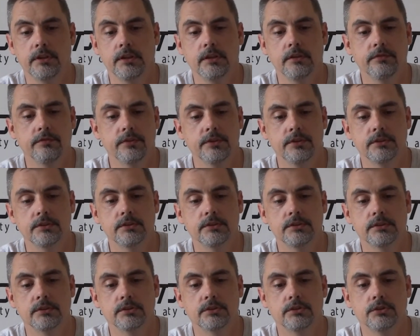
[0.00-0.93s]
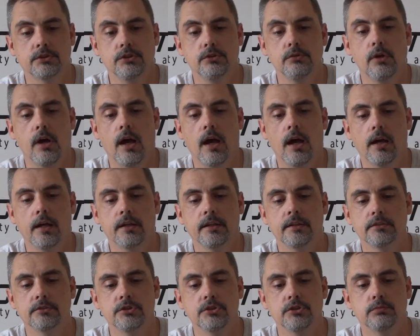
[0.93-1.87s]
If it's too high,
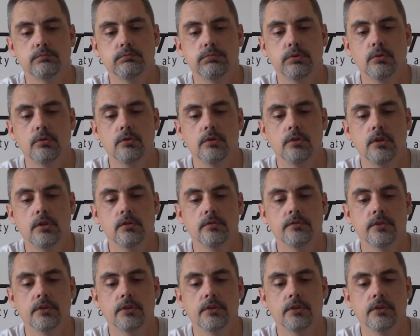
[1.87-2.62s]
it'll just boil over.